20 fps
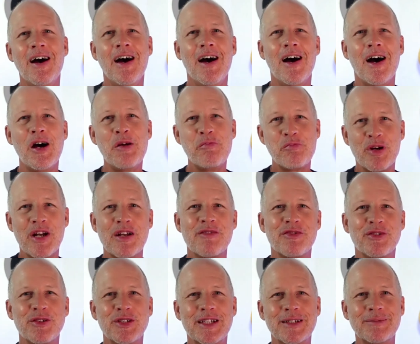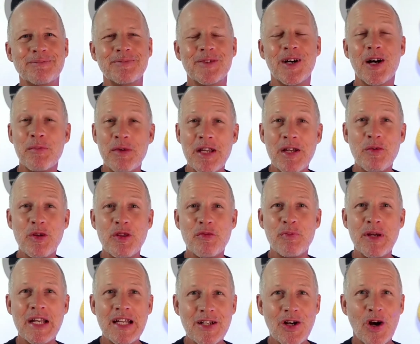I'm Brad Fuller. I'm here with
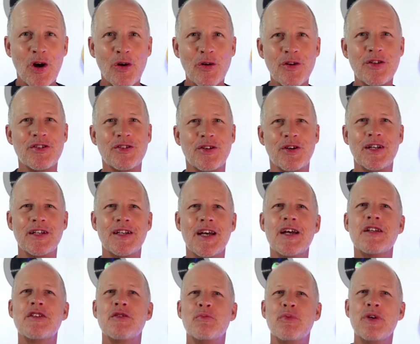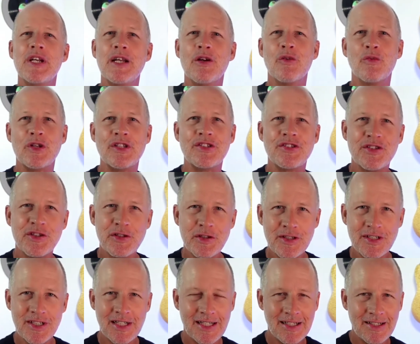Pete Orenstein to bring
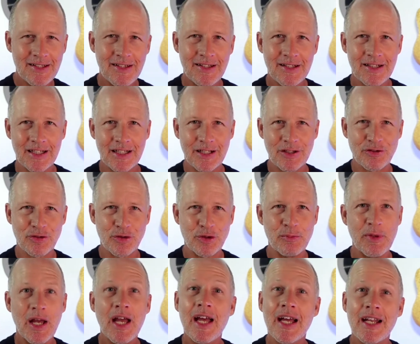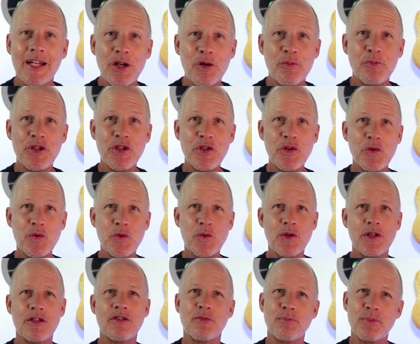research into the classroom and help you
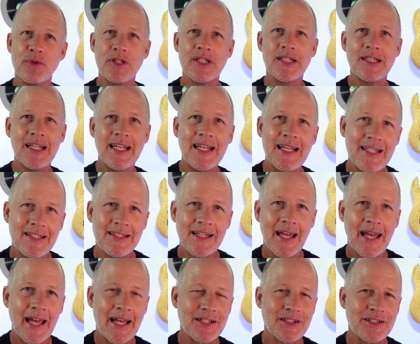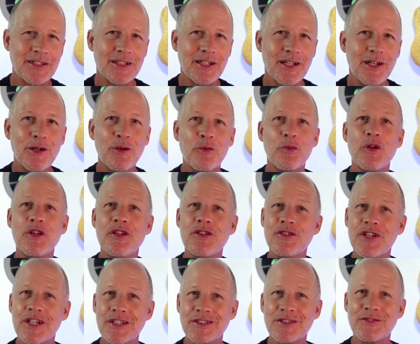to put it into action with a
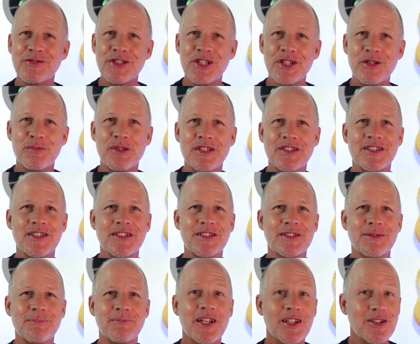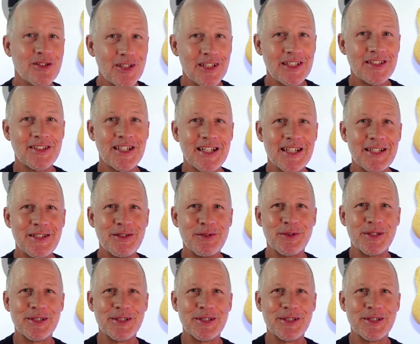touch of show business. So let's get into it.